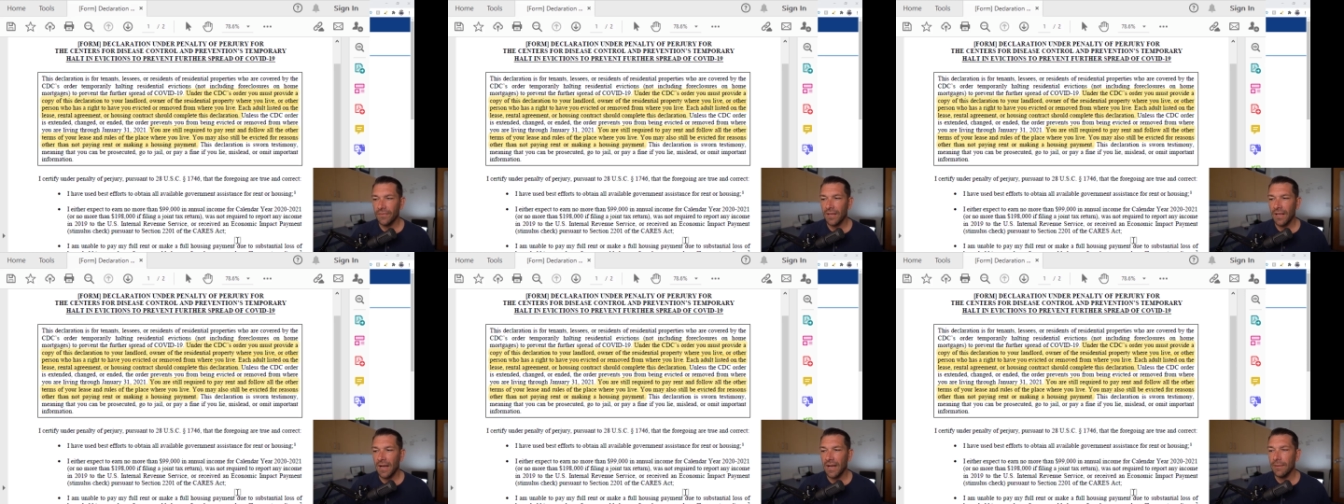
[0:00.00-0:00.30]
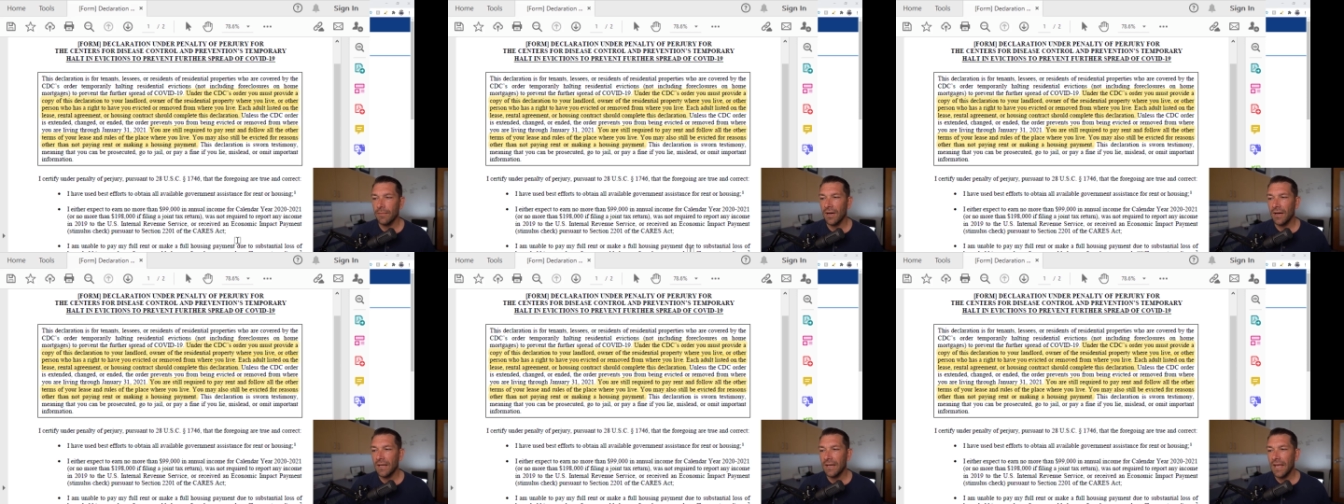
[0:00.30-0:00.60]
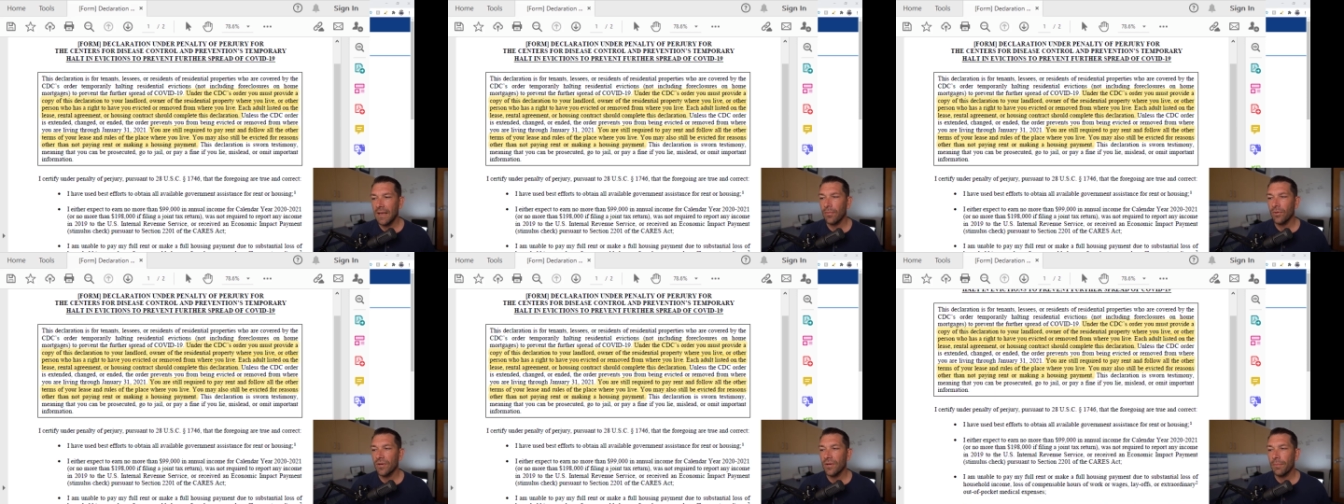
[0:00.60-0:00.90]
I am
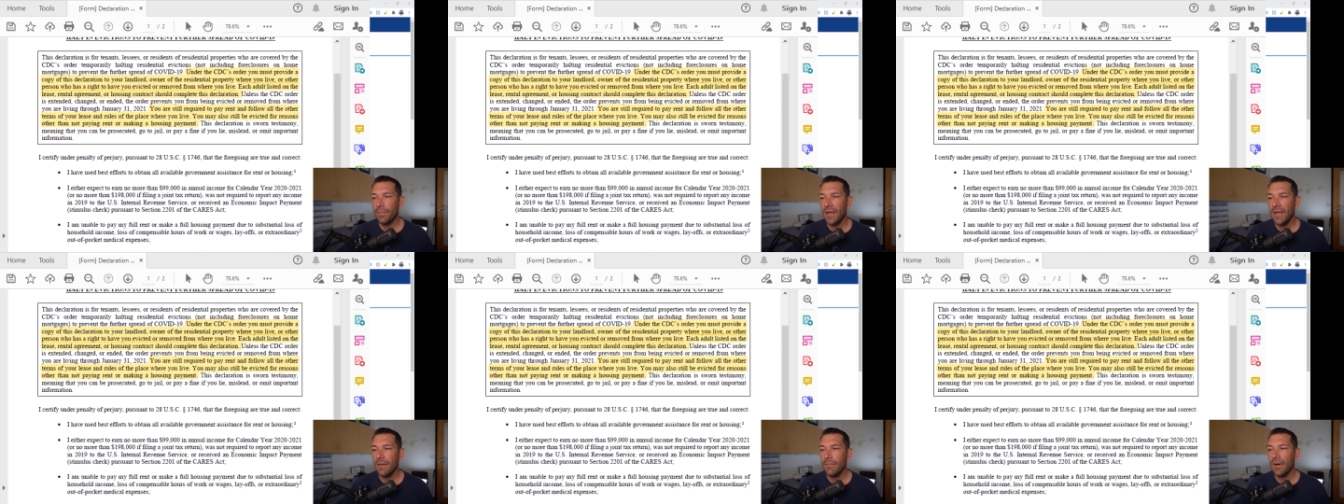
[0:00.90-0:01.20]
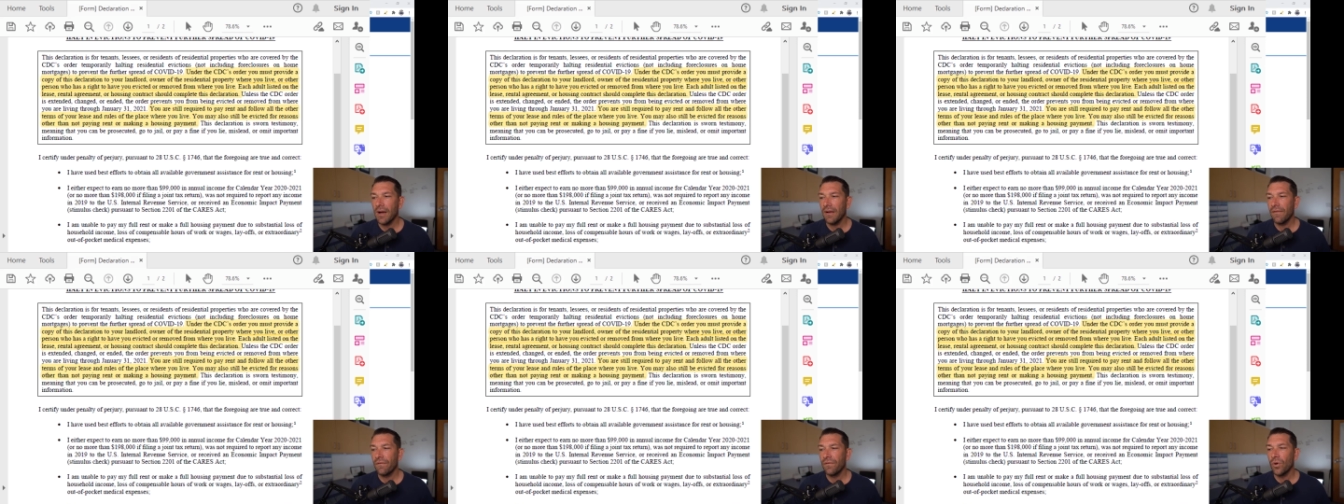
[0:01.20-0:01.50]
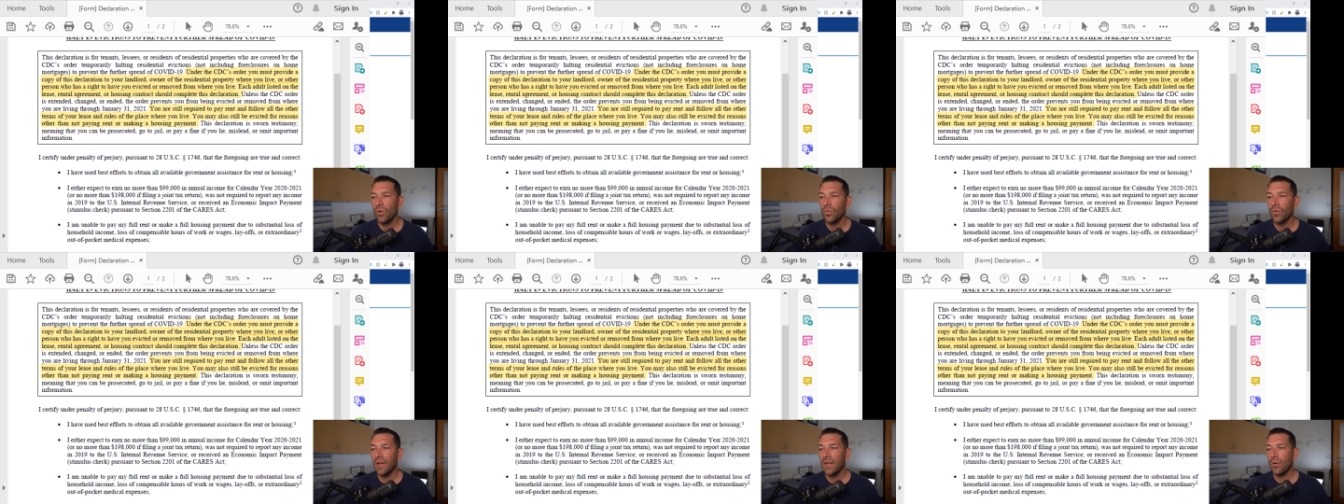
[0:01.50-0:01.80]
unable to pay my
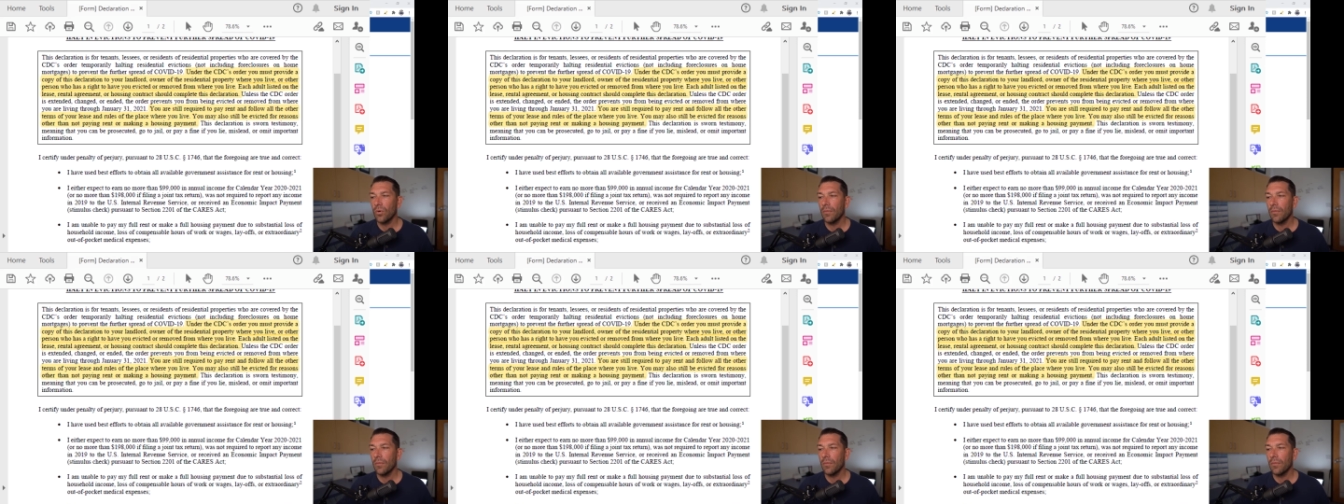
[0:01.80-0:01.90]
full rent